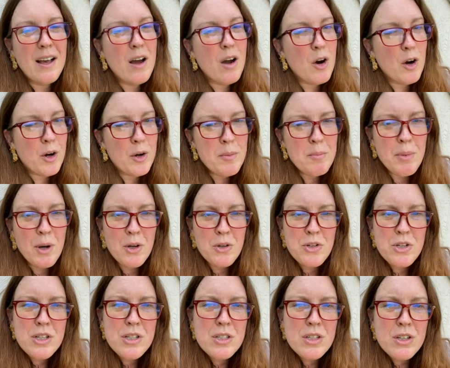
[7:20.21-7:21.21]
our
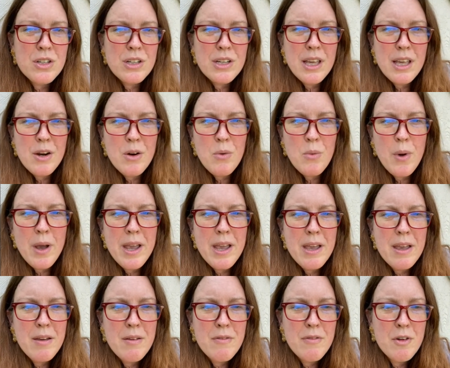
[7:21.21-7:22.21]
compulsions could get
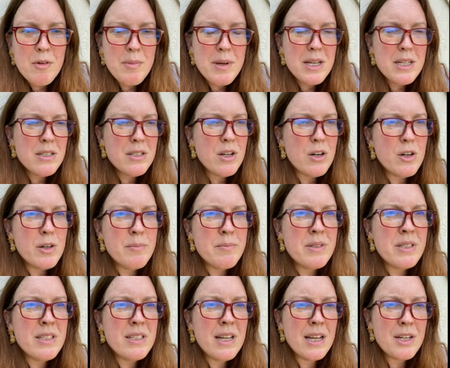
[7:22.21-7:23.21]
away from us, our
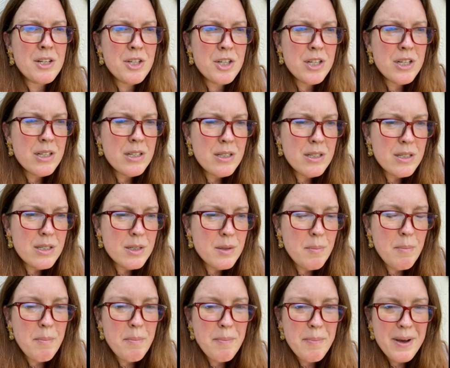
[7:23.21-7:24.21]
obsessions,
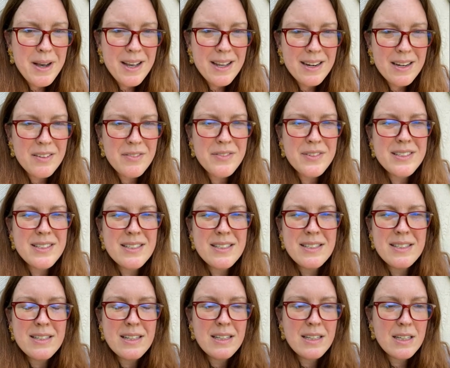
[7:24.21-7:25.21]
but if
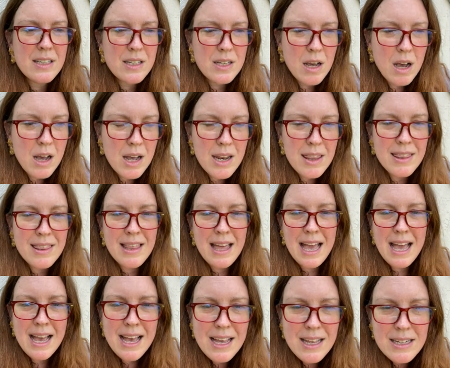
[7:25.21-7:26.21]
it's not
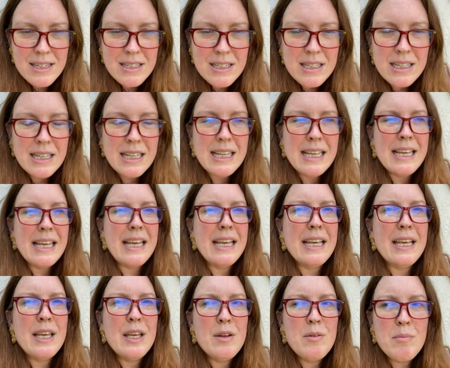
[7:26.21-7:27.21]
that,
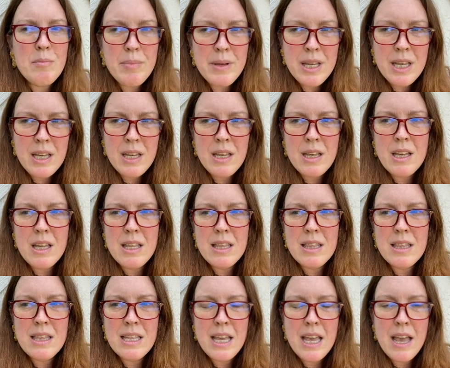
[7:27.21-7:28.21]
it can be
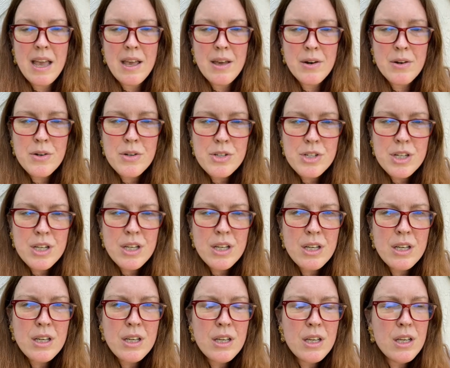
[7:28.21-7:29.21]
the
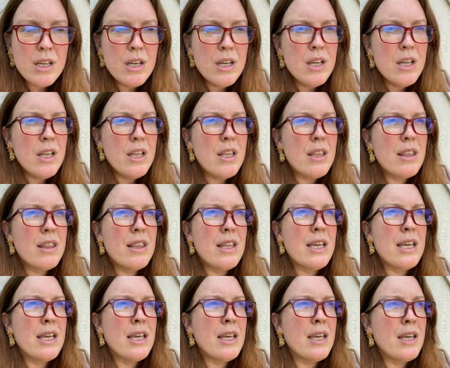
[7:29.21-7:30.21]
energy,
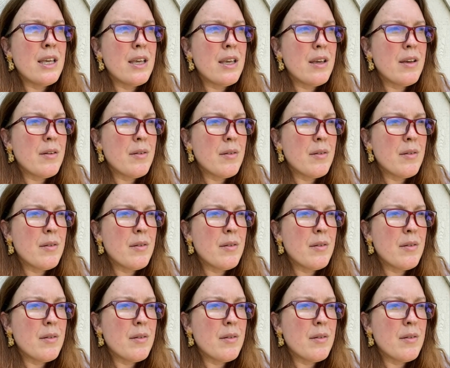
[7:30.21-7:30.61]
the